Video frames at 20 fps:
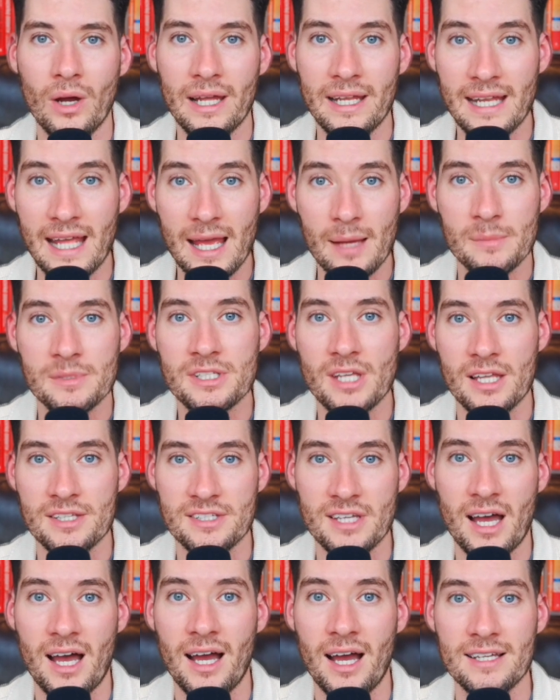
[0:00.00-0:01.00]
in Amazon's
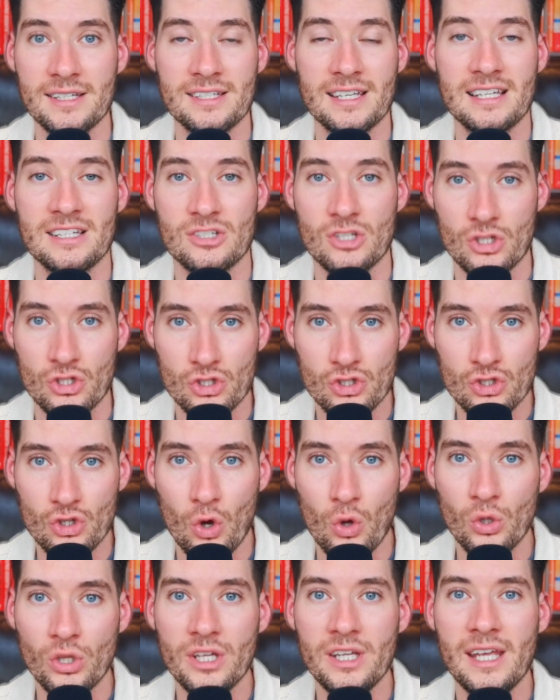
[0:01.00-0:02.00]
eyes, is
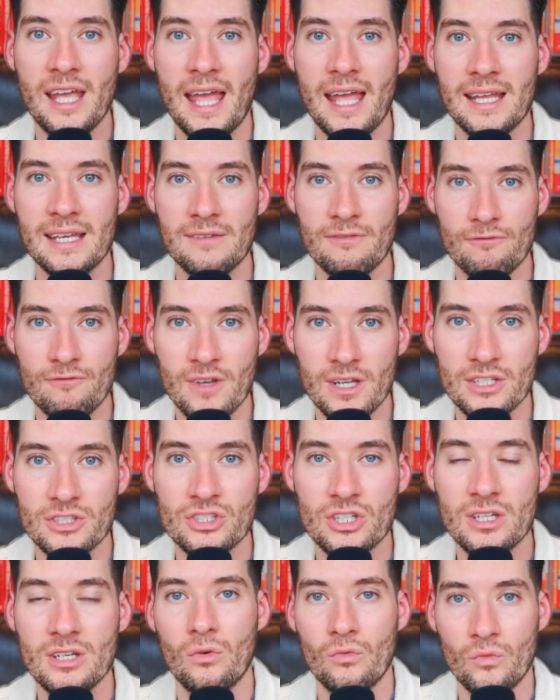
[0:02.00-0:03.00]
solely a
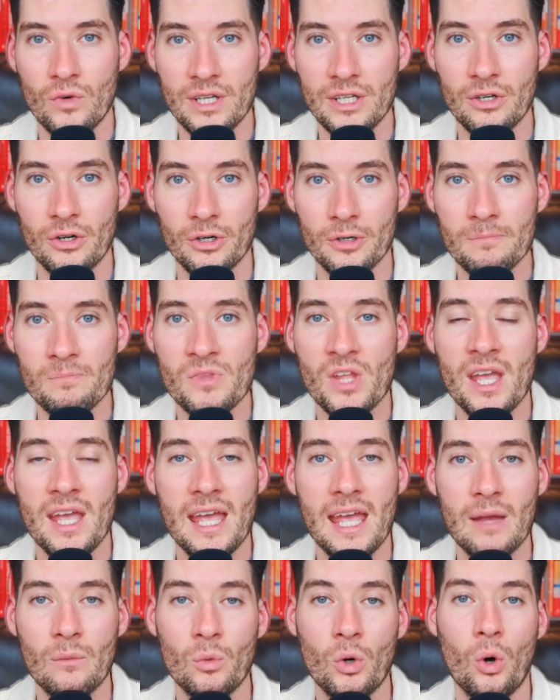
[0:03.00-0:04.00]
fiction reader
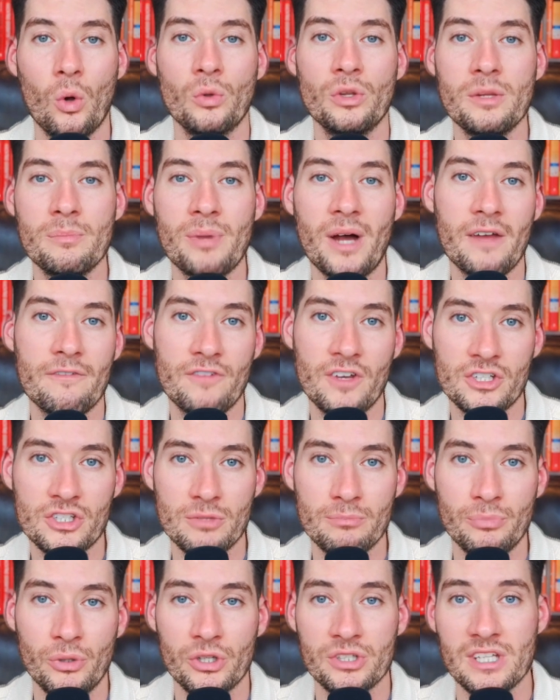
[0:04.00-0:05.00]
and will only buy
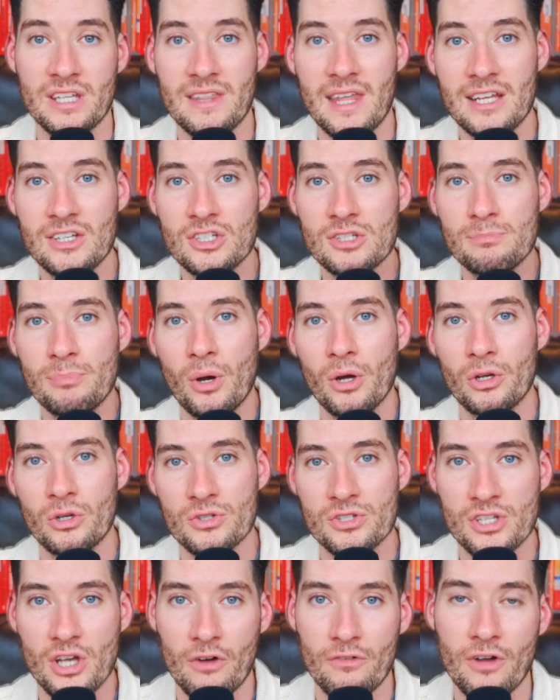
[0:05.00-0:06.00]
fiction books and they just bought your
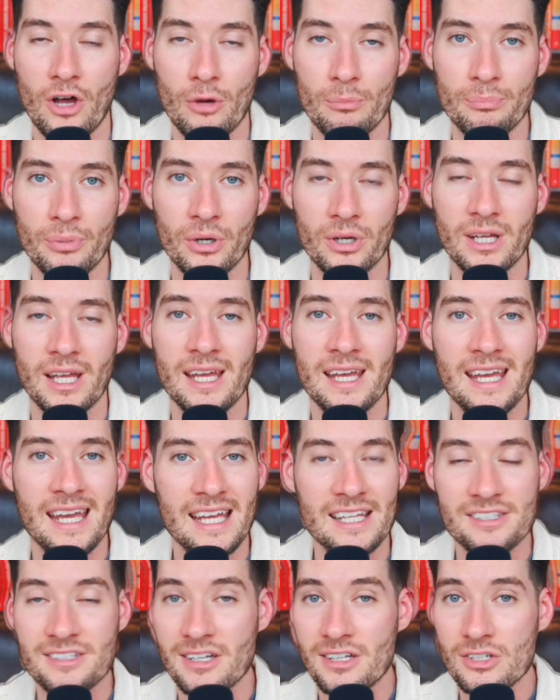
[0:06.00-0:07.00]
self-help book,
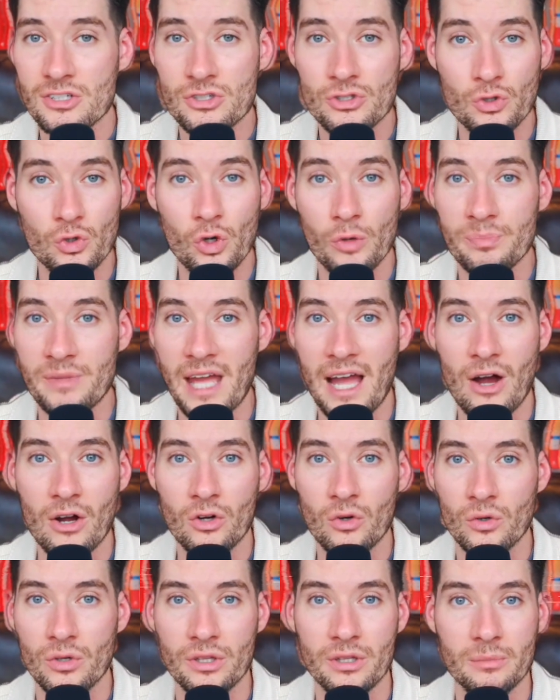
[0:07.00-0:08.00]
it's gonna screw up the
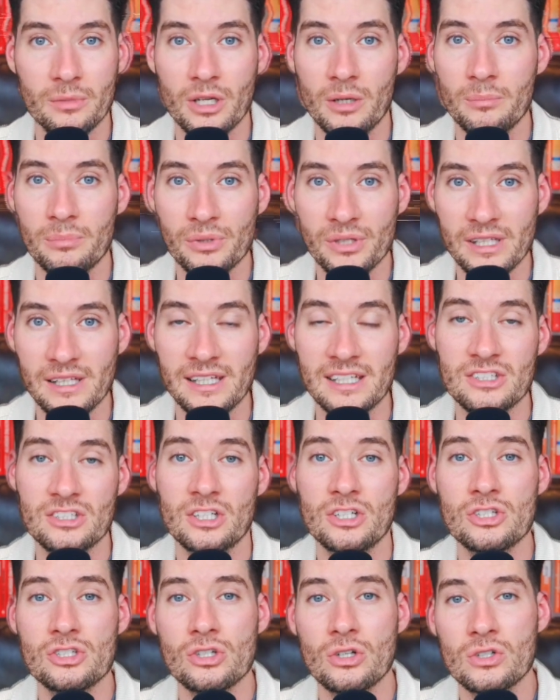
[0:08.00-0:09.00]
algorithm completely. It's
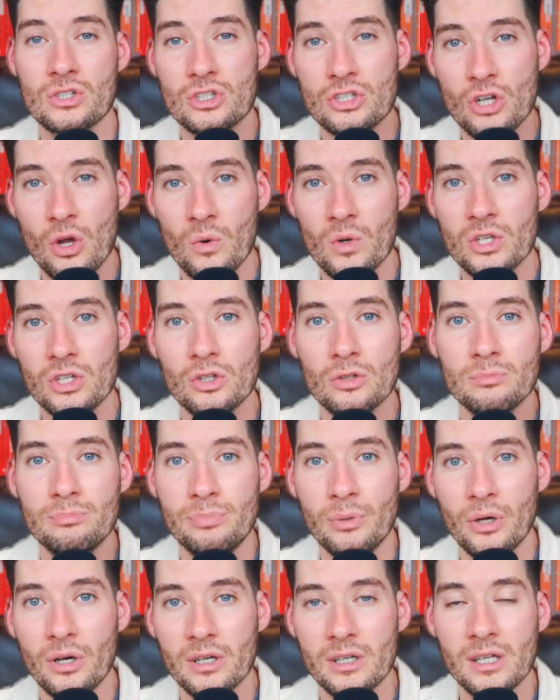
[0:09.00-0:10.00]
gonna start showing your
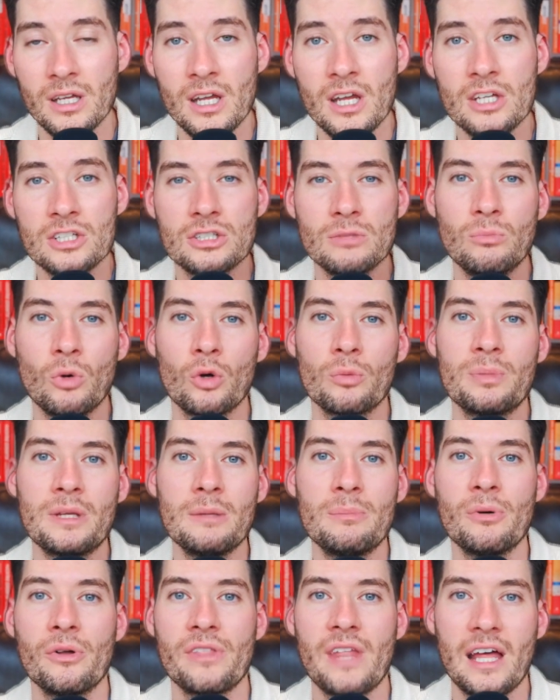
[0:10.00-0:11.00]
book to more
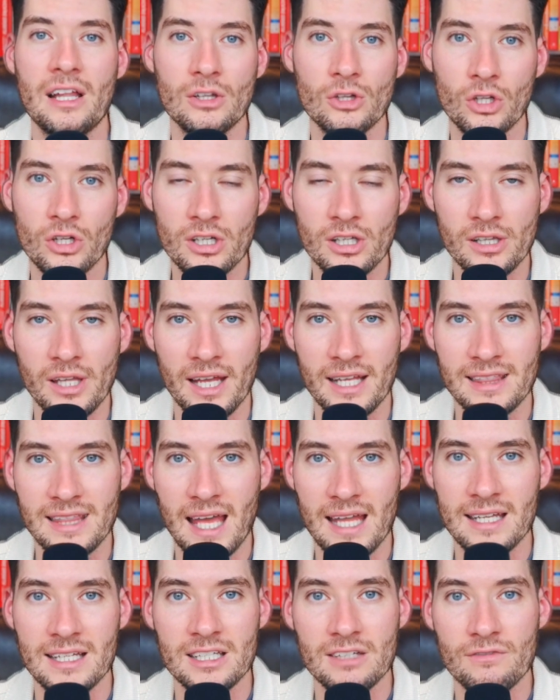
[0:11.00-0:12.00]
people that look like
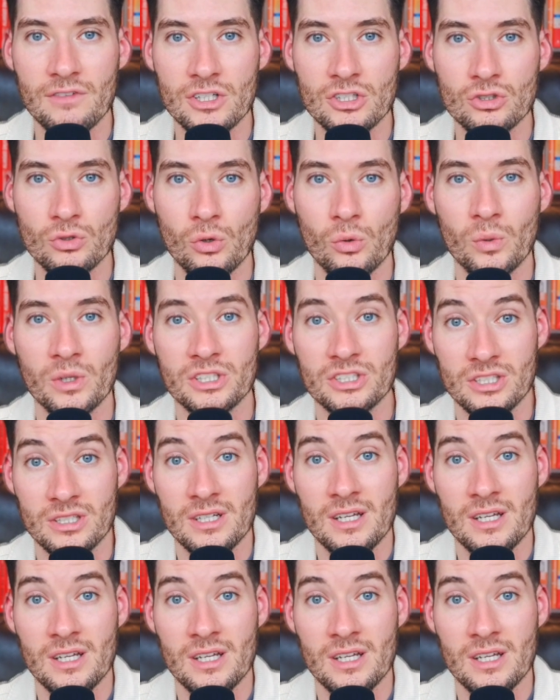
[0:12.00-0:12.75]
that individual, which,